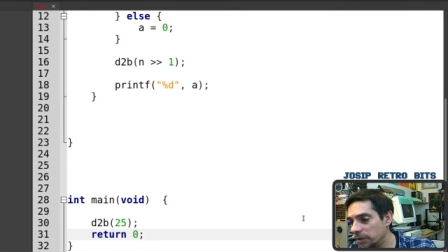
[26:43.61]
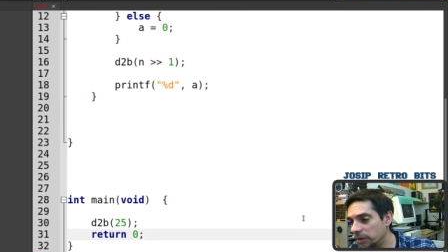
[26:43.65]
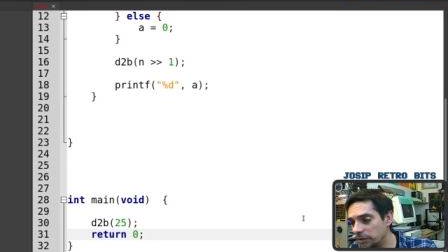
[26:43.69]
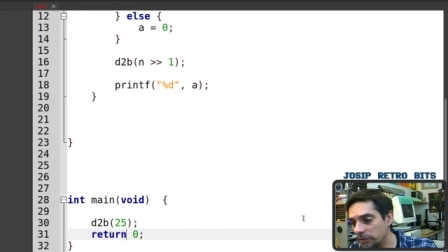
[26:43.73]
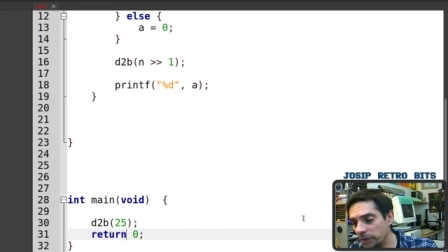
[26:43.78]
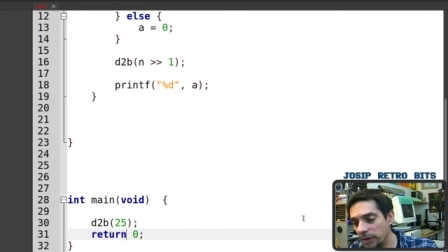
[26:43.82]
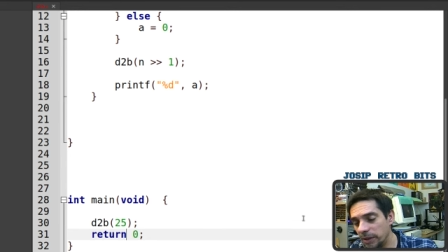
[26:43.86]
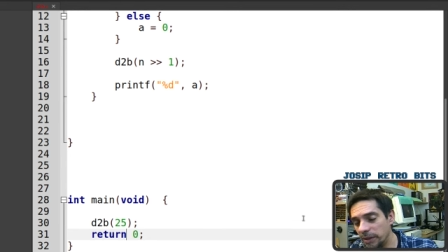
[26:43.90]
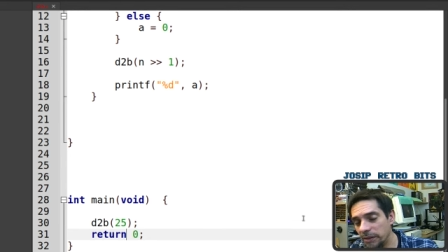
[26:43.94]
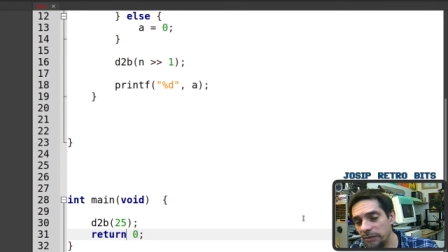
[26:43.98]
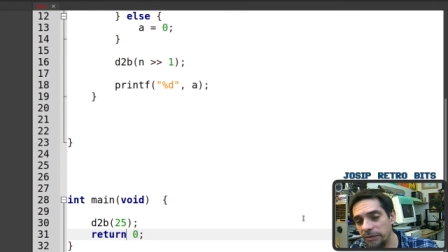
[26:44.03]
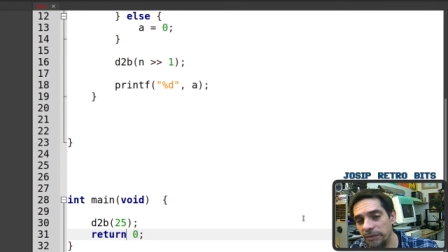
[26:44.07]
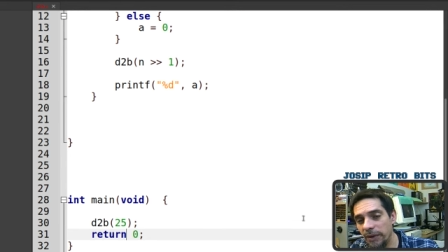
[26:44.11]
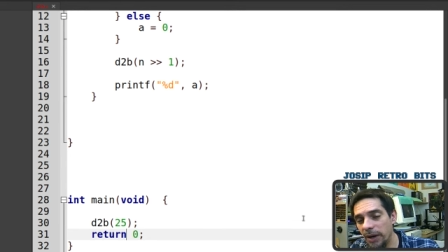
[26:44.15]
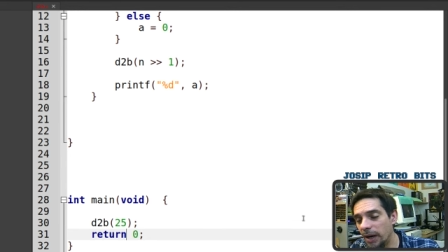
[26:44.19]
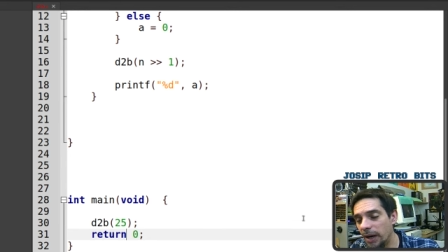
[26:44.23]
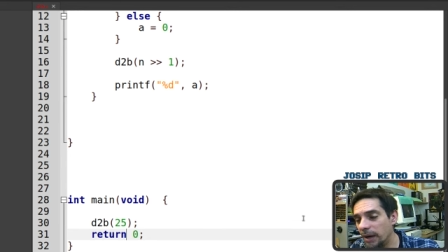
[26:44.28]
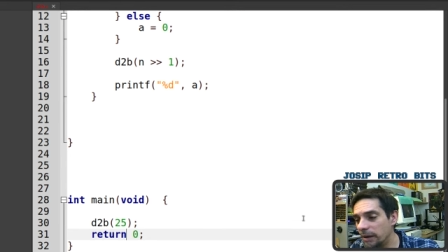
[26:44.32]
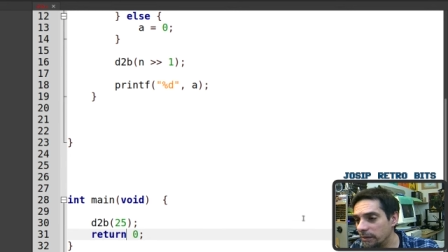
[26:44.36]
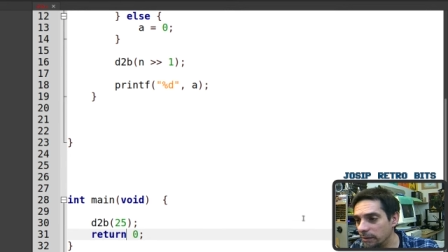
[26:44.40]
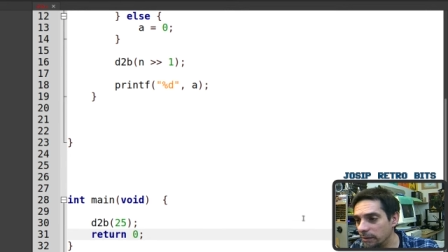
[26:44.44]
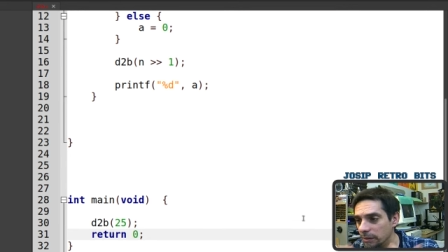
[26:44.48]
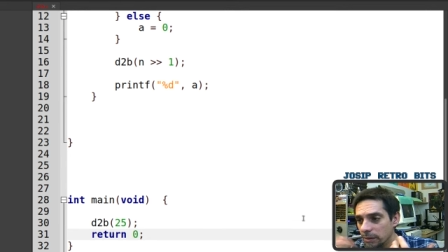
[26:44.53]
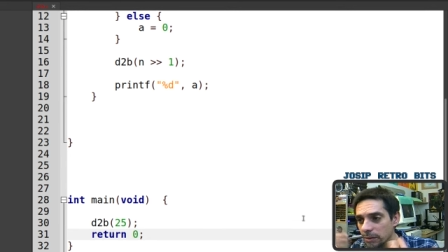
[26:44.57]

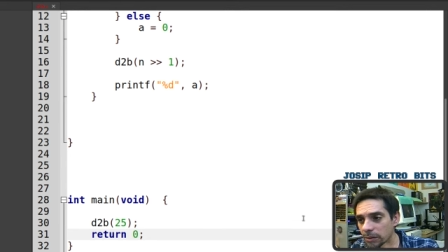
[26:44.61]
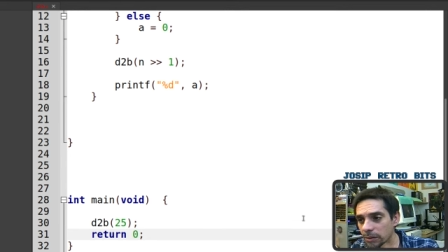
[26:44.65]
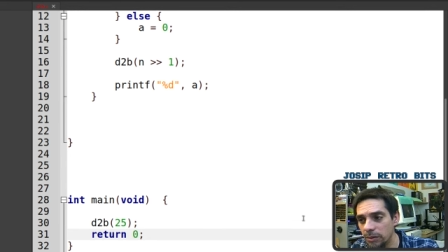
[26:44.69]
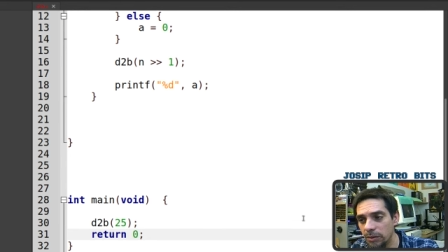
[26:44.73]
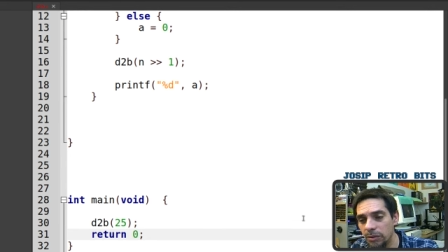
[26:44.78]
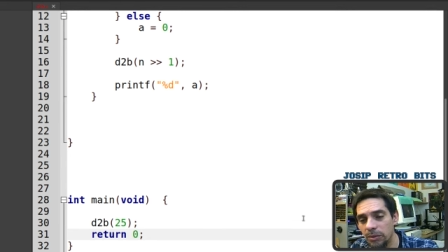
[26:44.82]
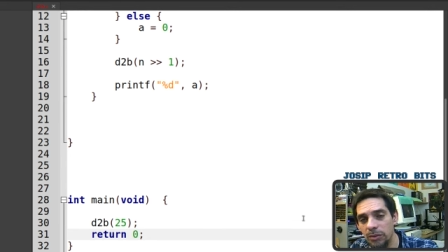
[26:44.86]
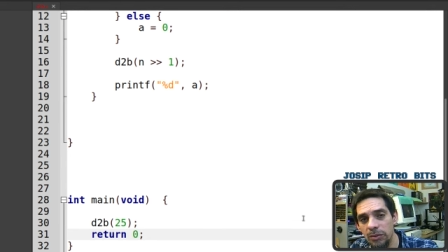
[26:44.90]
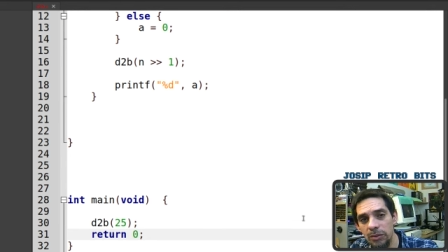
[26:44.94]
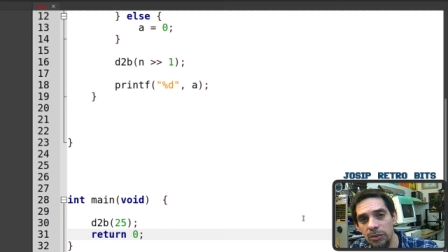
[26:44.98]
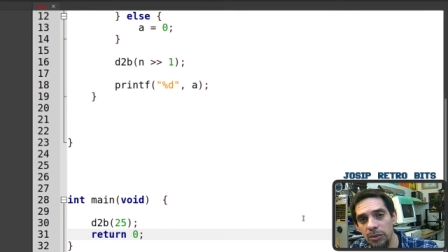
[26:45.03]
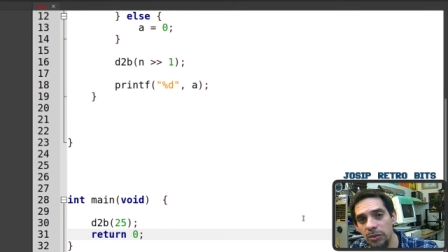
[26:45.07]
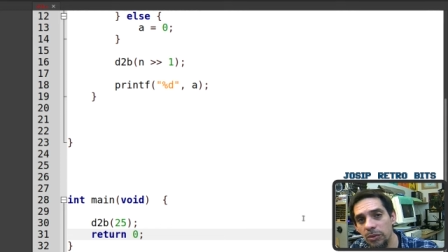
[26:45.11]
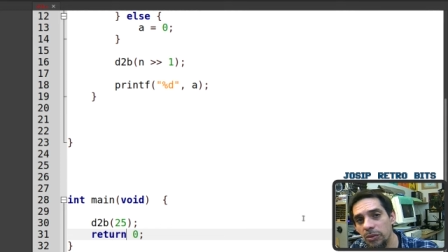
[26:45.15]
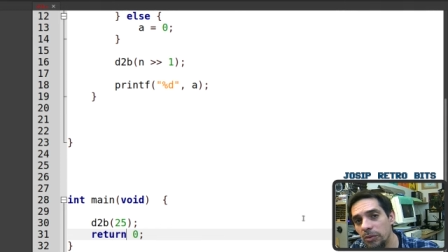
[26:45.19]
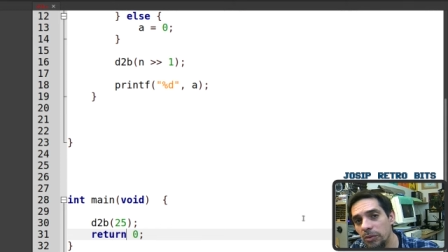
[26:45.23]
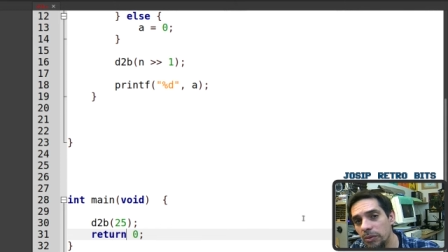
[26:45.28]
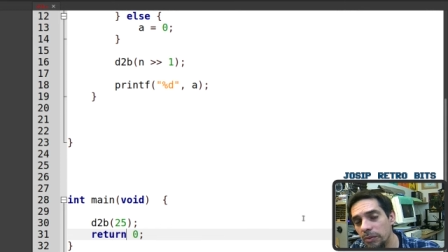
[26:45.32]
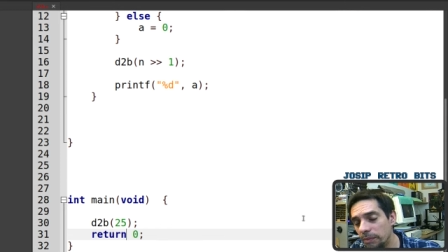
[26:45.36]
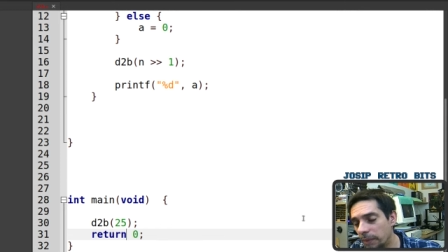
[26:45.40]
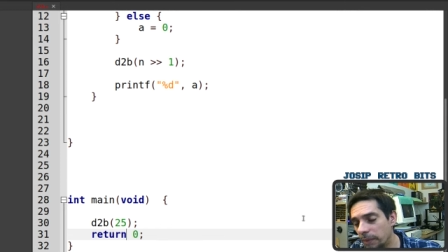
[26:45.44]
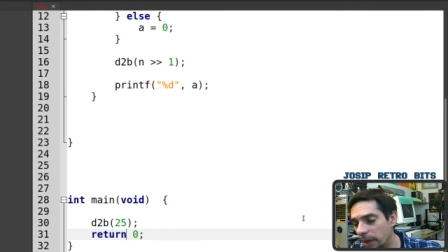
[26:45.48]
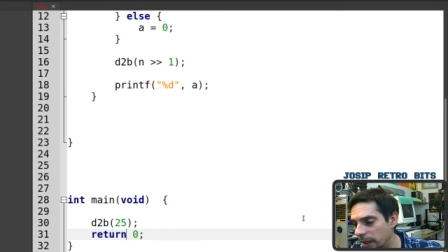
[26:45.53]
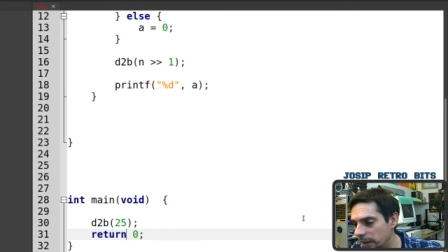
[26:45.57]
25 to
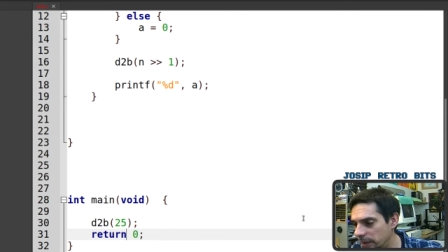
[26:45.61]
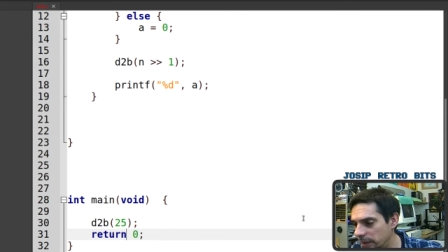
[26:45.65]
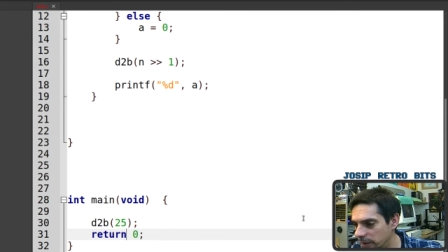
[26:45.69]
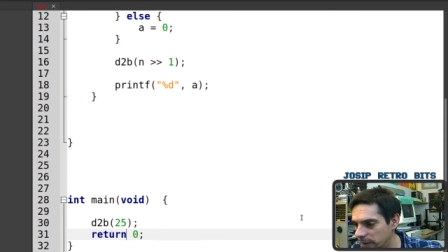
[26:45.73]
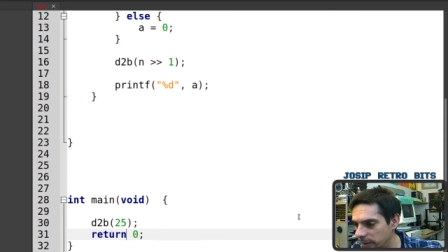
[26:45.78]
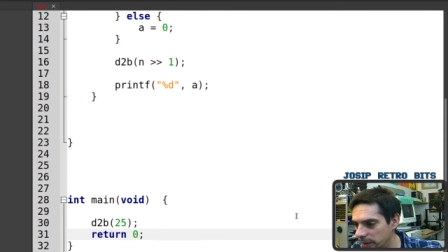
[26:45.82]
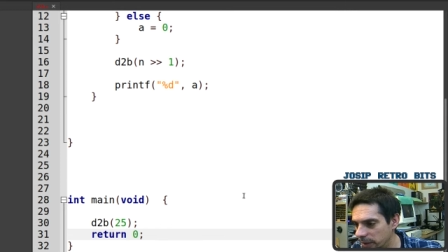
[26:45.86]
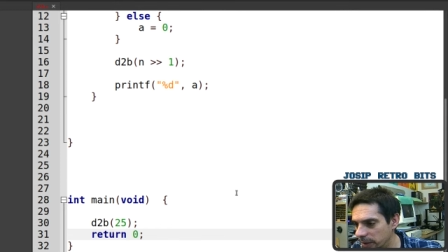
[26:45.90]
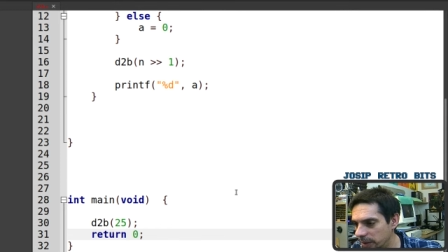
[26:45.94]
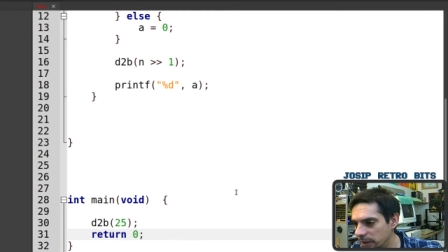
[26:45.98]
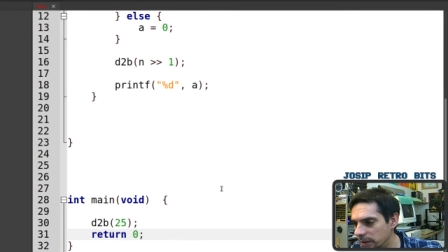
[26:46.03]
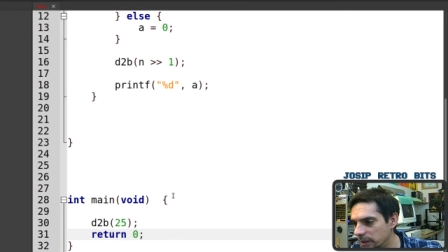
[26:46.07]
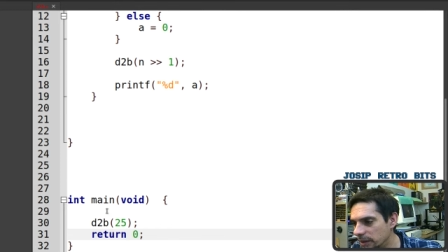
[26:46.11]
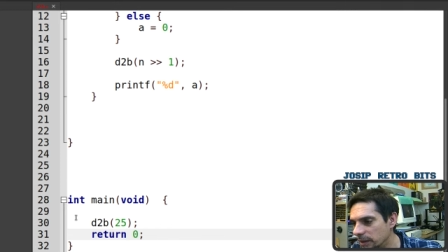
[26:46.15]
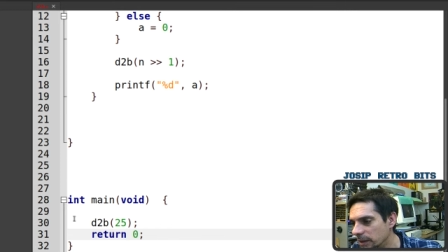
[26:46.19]
binary